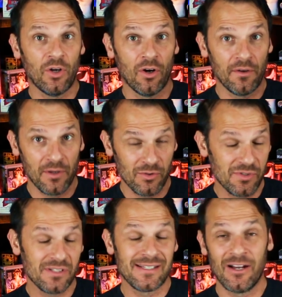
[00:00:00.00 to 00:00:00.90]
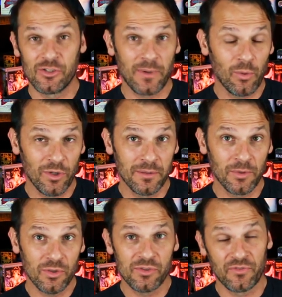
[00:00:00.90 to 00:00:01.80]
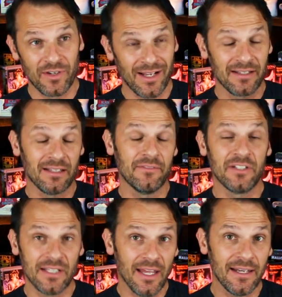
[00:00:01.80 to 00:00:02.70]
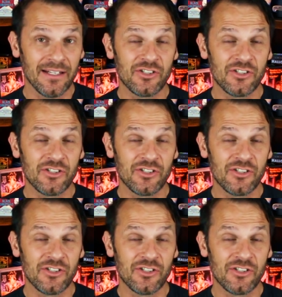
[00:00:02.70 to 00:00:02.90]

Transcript: of are those sounds by William Loose for Night of the Living Dead.